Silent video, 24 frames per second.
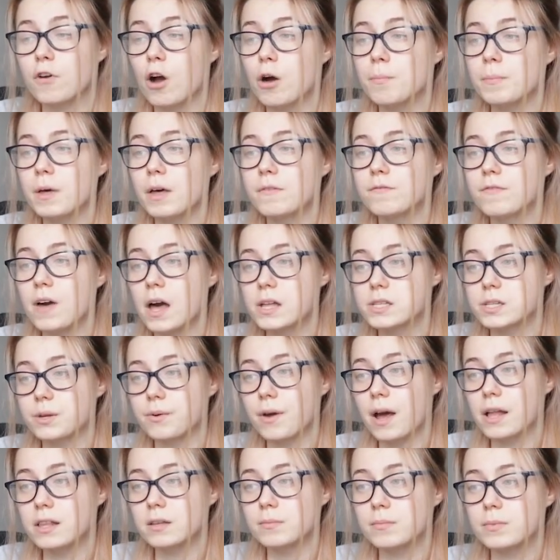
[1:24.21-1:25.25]
from Ep.2
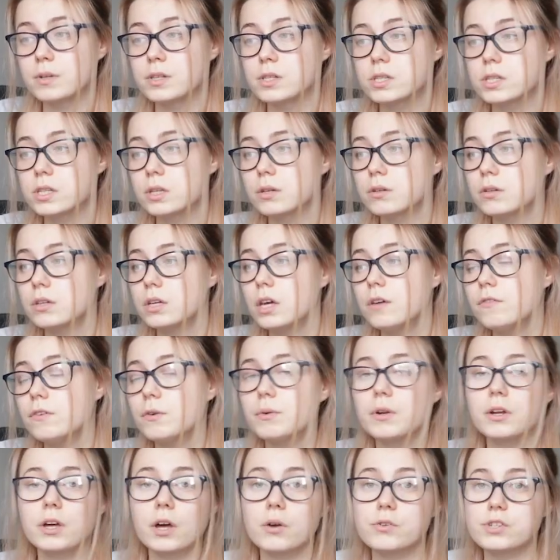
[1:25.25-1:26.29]
Elements, so if you
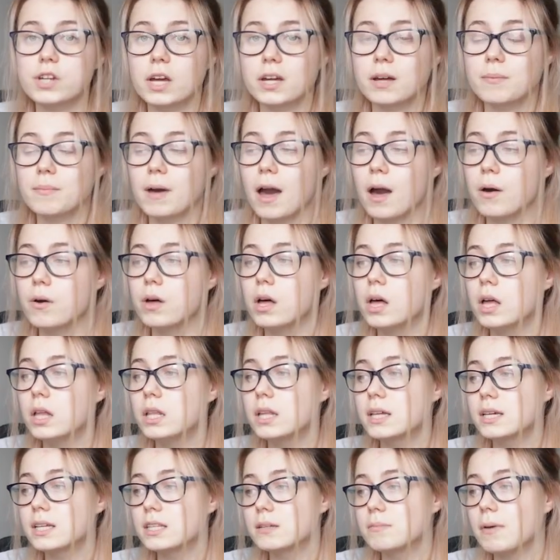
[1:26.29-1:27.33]
want to go check them out,
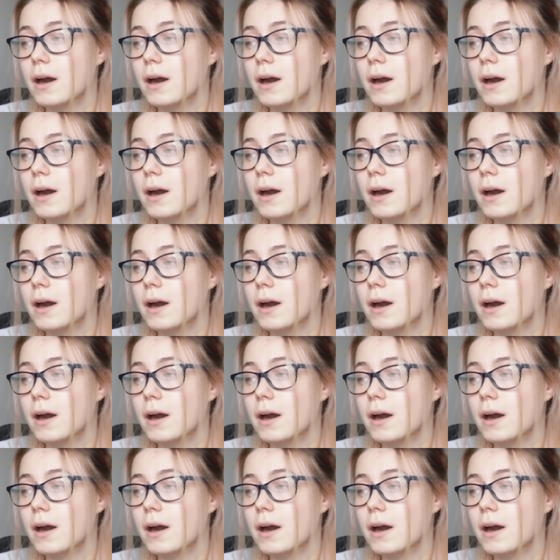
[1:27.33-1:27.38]
link in the